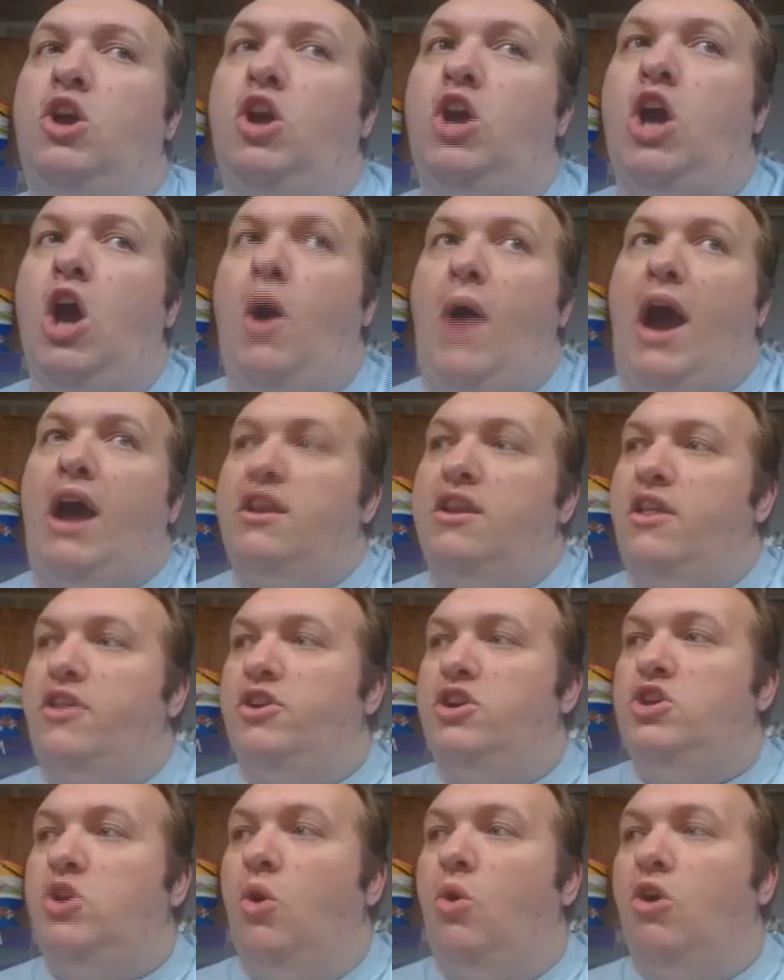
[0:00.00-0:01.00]
go out another
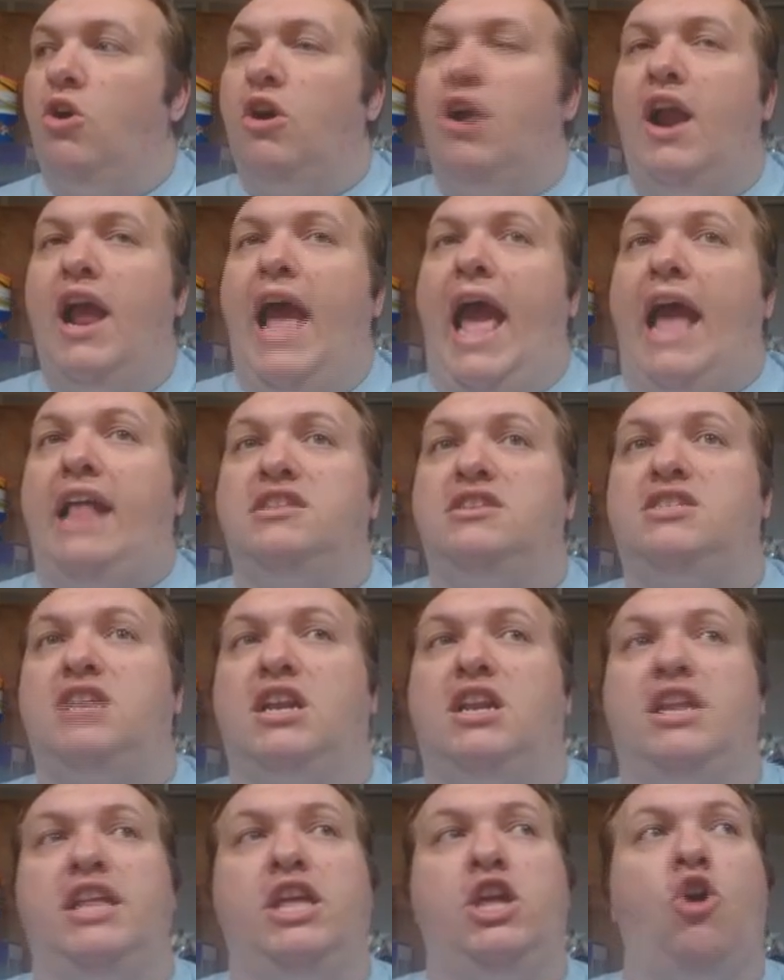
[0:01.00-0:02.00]
door, and
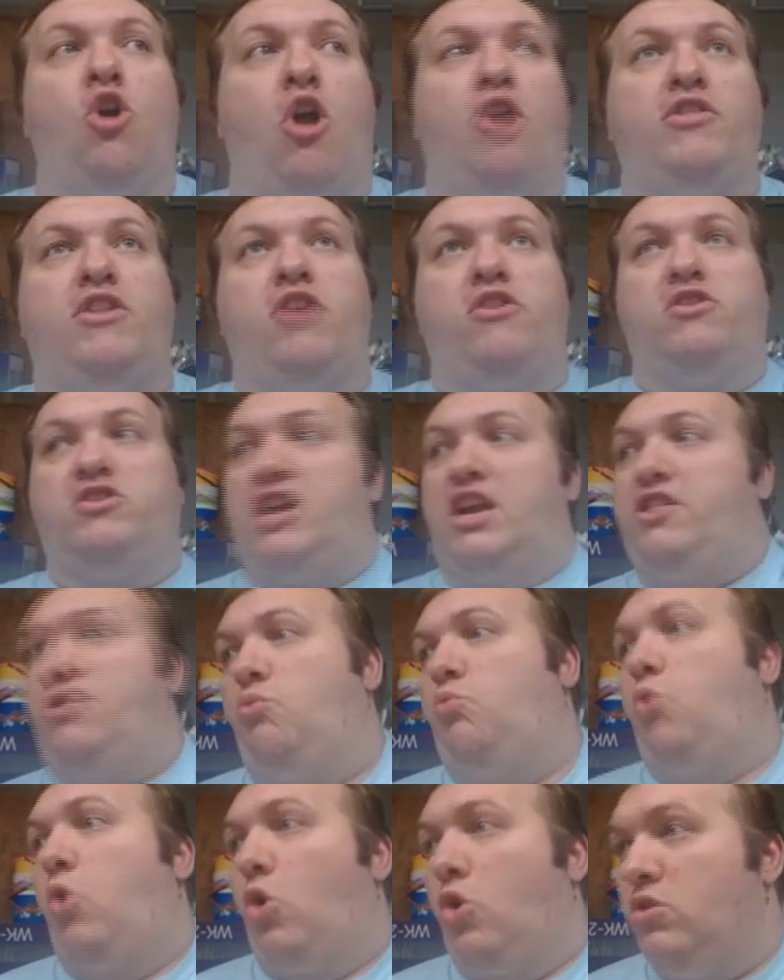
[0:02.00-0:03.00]
suddenly you're on the other side of the
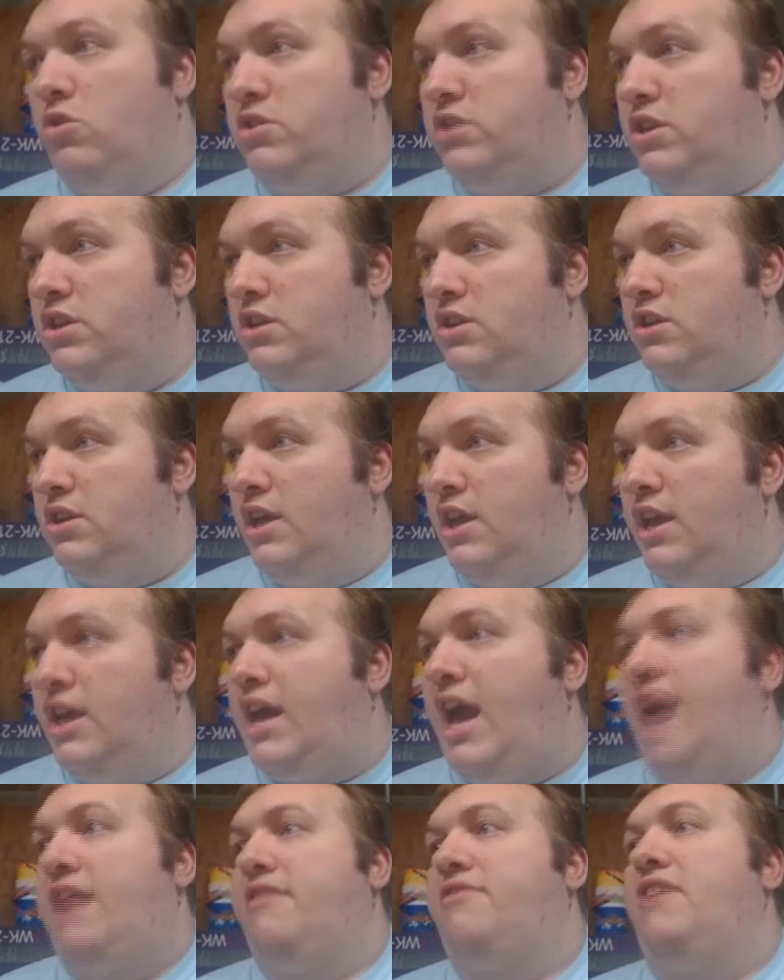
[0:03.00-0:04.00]
world,
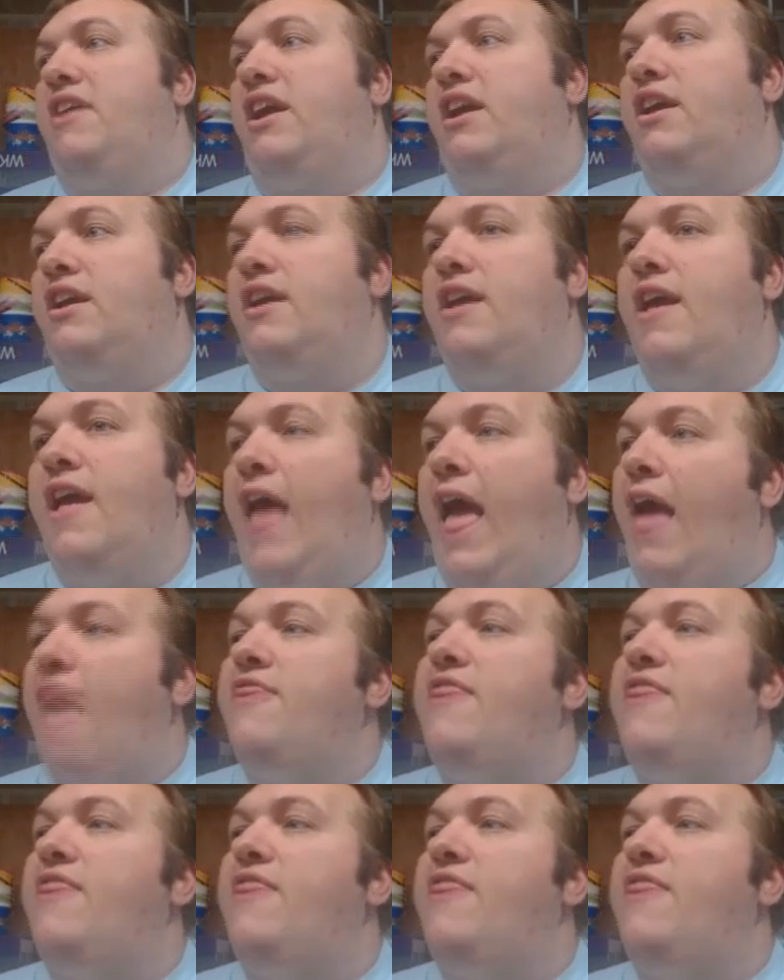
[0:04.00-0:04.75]
kind of thing. And